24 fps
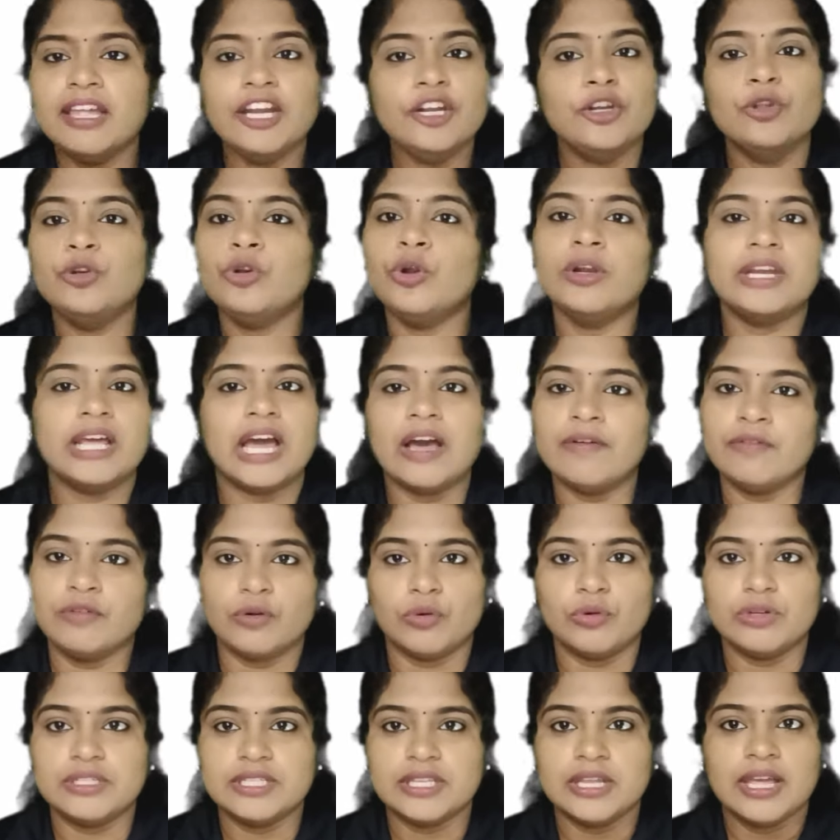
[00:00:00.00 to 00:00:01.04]
they do not have
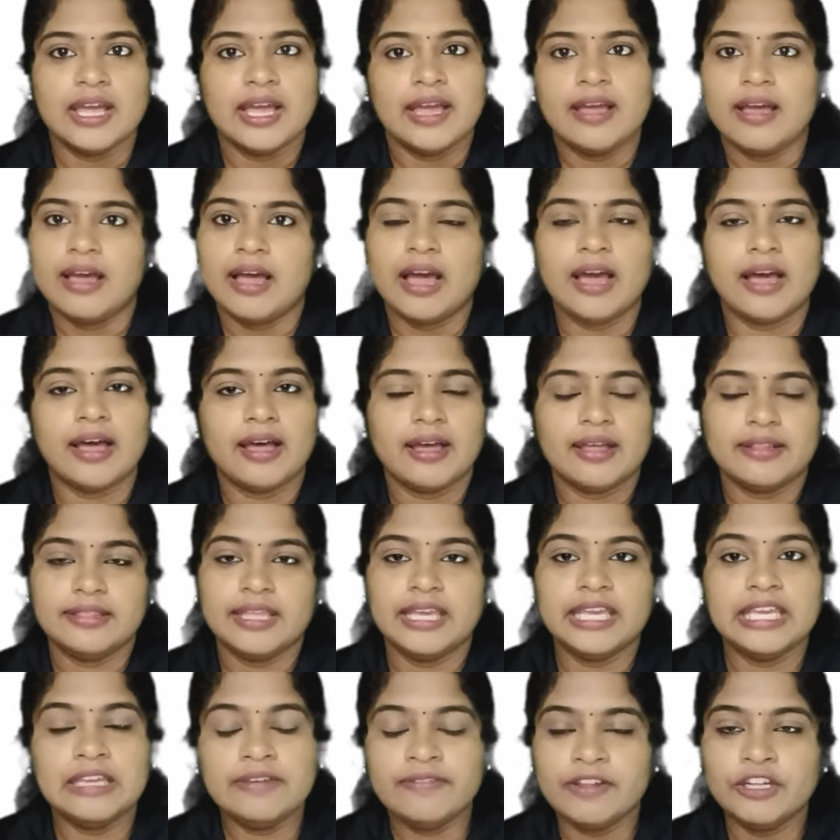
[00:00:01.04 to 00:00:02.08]
roots.
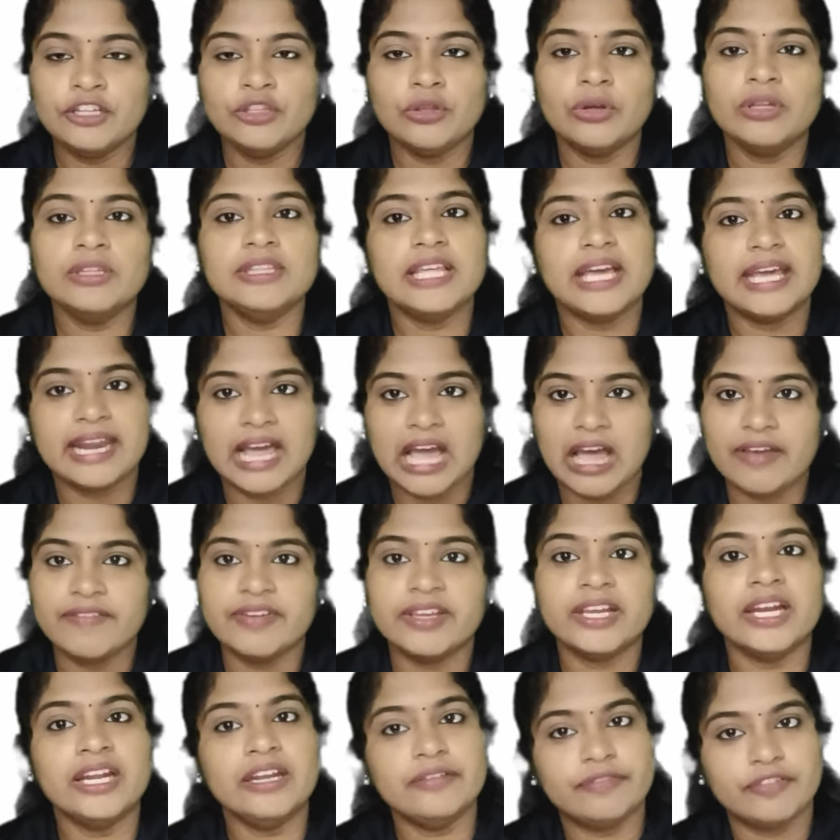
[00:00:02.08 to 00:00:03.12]
Even though they are
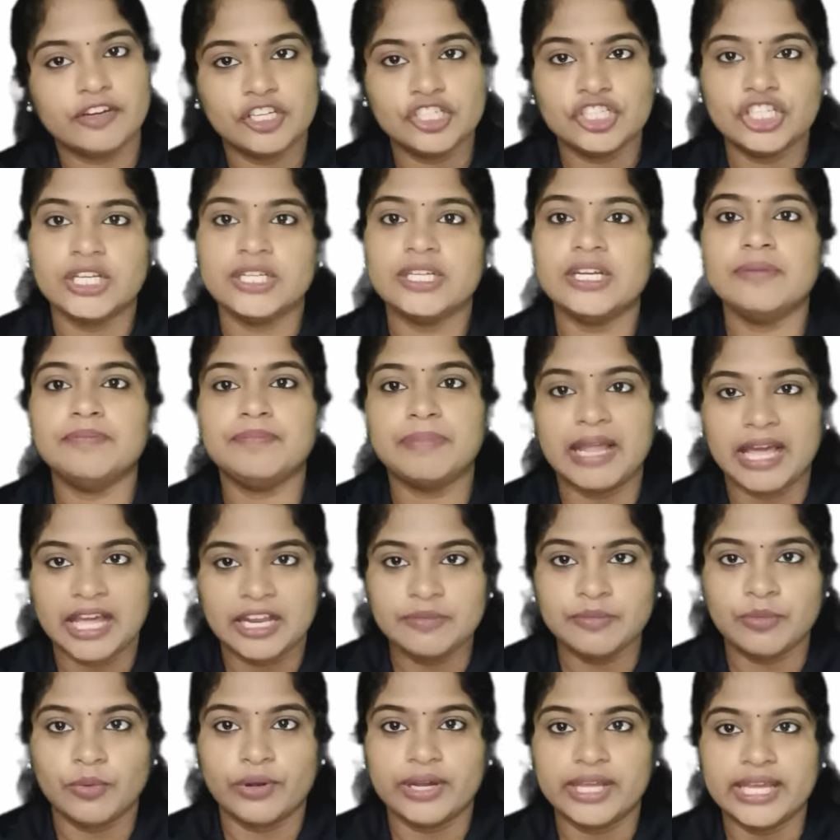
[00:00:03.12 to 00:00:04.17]
having a differentiated
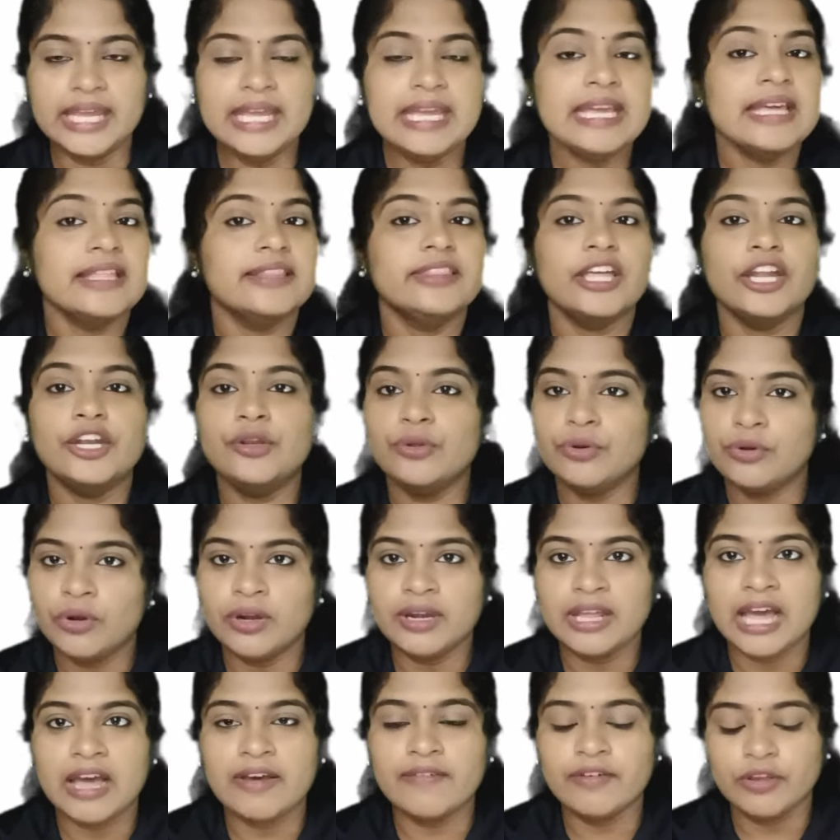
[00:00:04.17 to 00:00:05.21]
plant body, they do
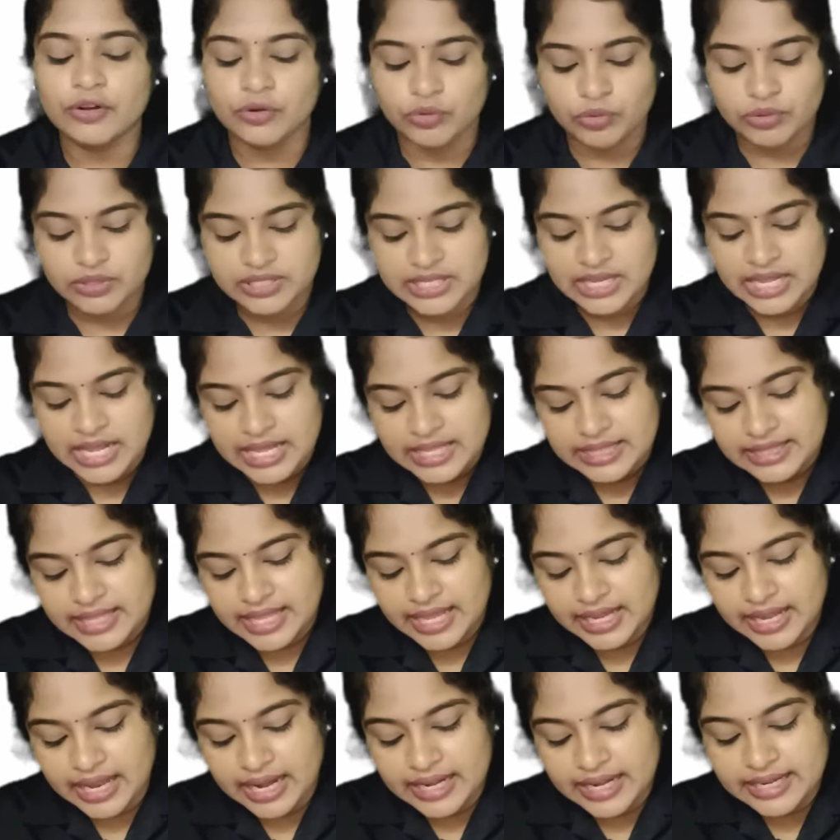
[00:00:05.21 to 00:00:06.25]
not have a roots.
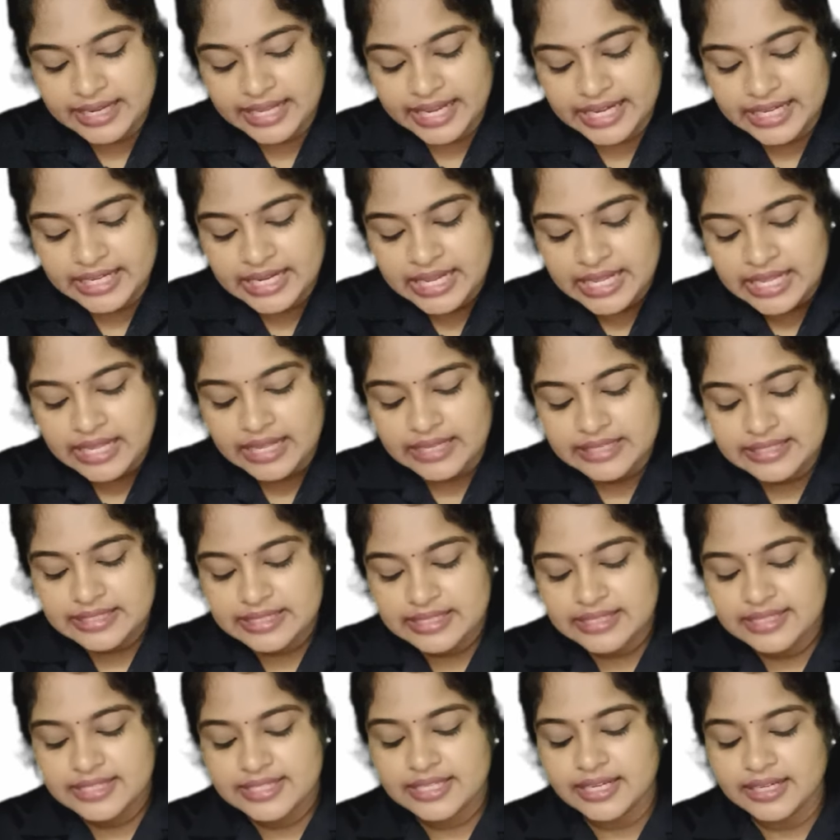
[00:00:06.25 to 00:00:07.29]
They contain
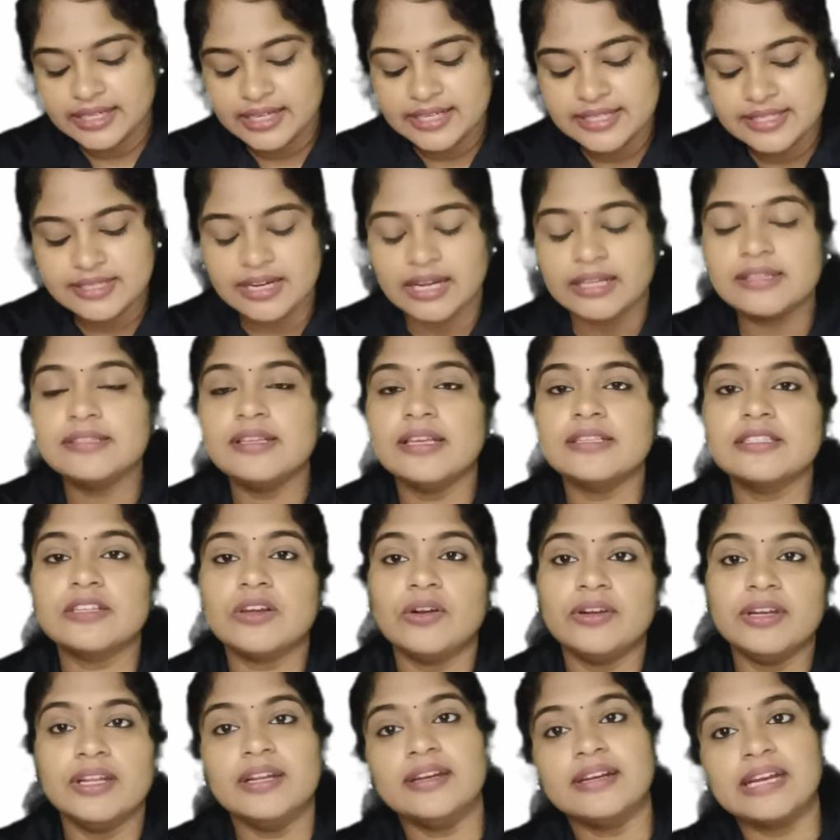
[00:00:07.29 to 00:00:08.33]
certain structures
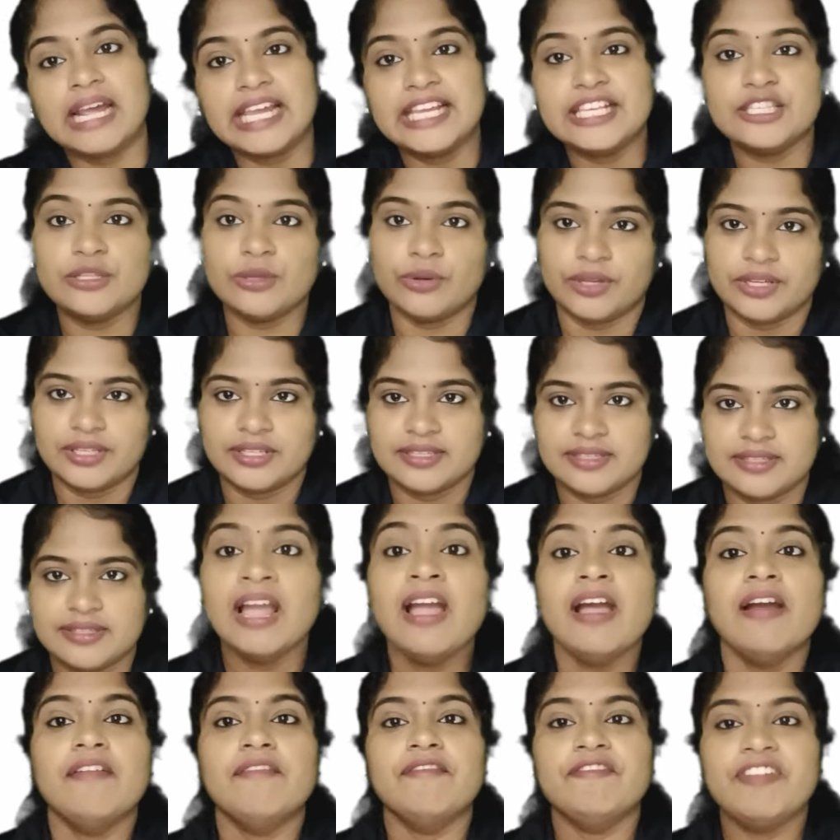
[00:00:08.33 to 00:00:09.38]
called rhizoids.
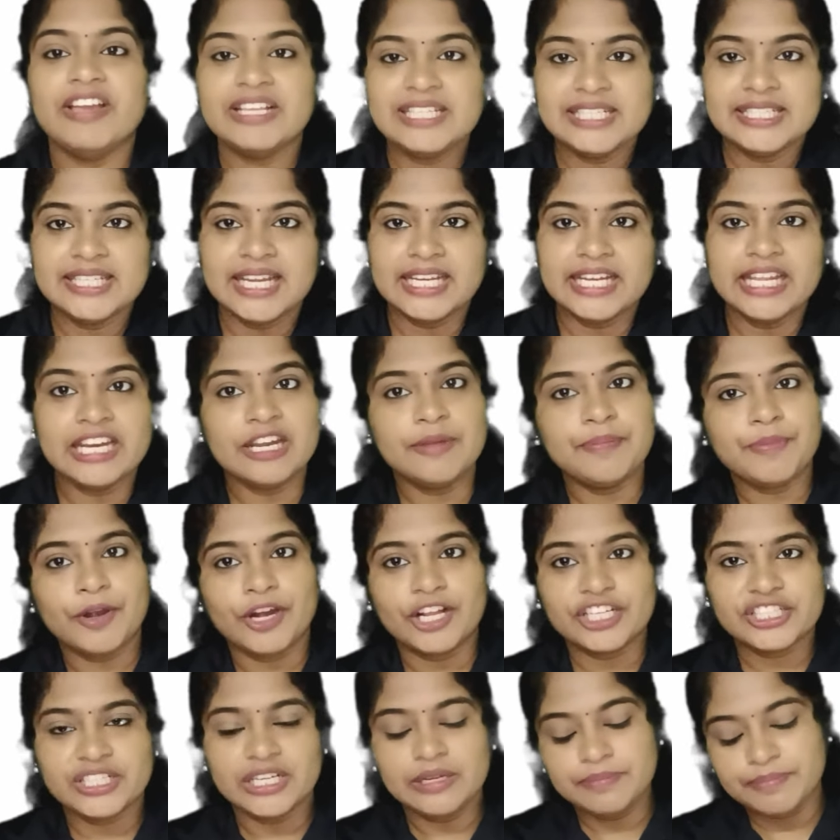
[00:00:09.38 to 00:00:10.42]
Vegetative
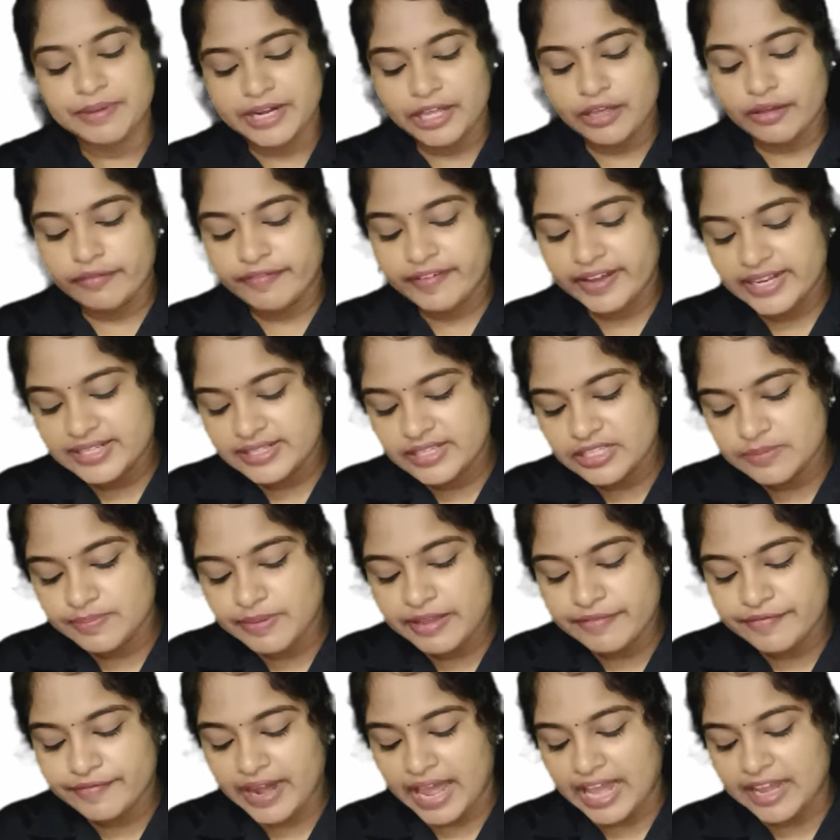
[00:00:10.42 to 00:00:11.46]
reproduction in Bryophytes is by
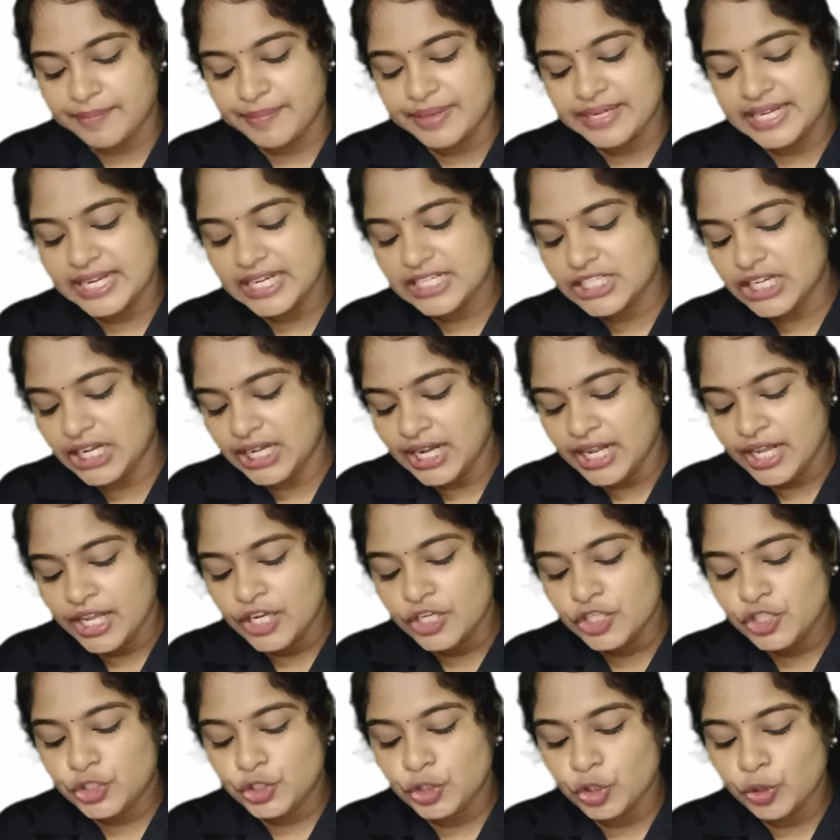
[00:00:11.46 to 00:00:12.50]
fragmentation,
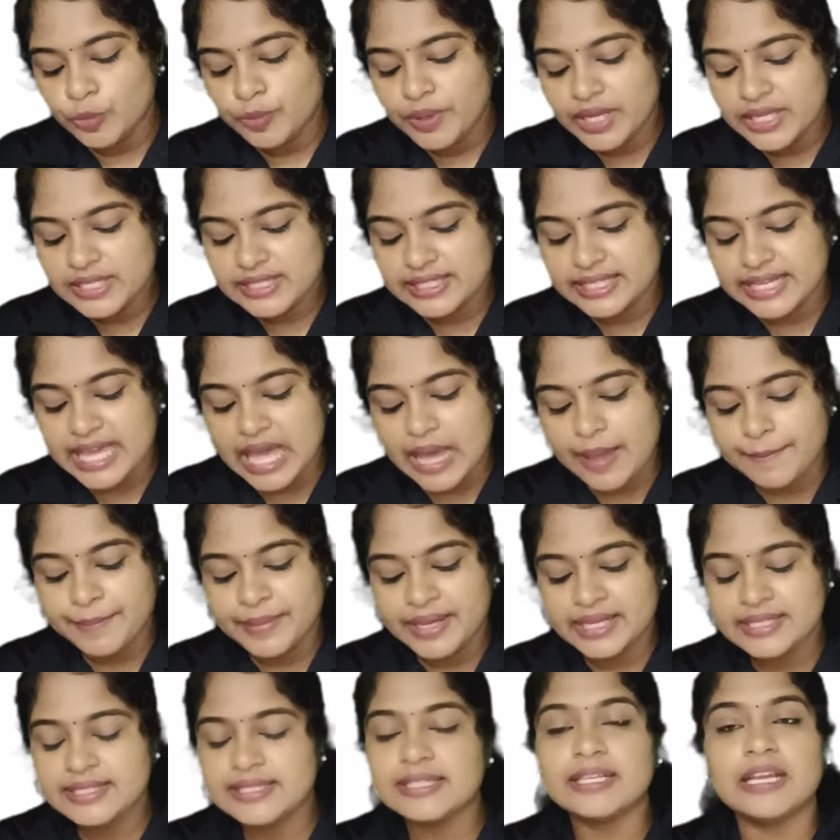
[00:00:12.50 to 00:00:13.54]
tubers,
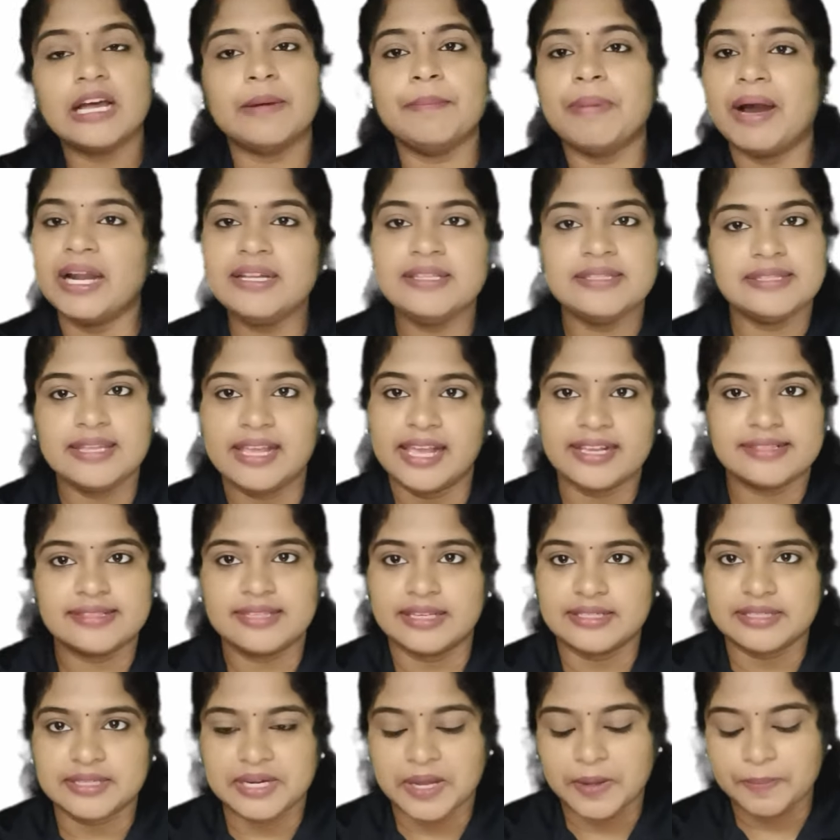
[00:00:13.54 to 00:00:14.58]
gametes, buds,
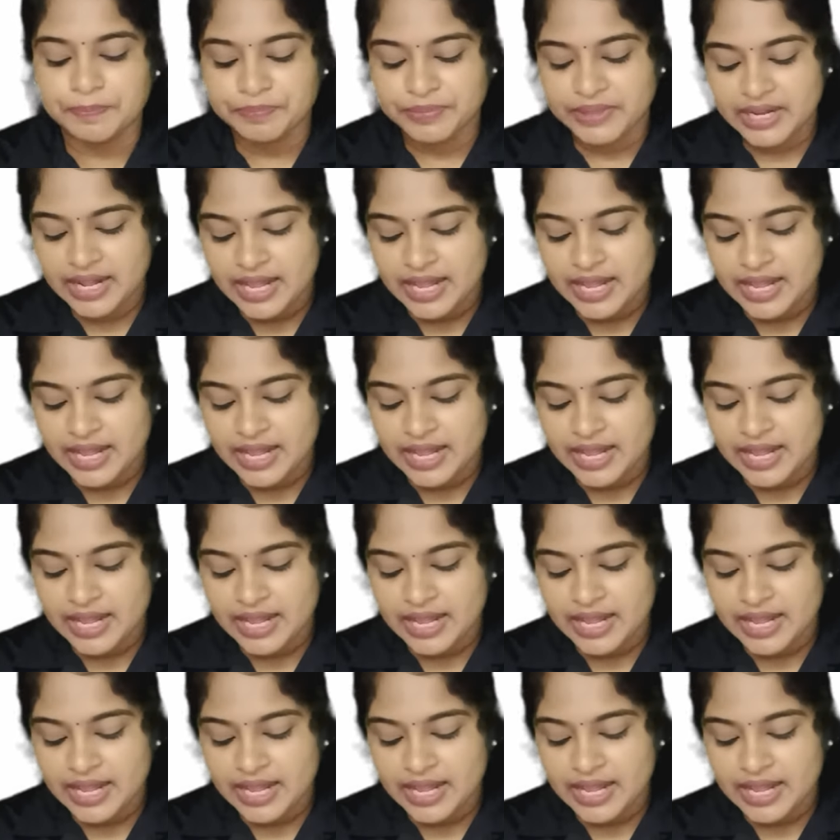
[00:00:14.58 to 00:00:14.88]
etc.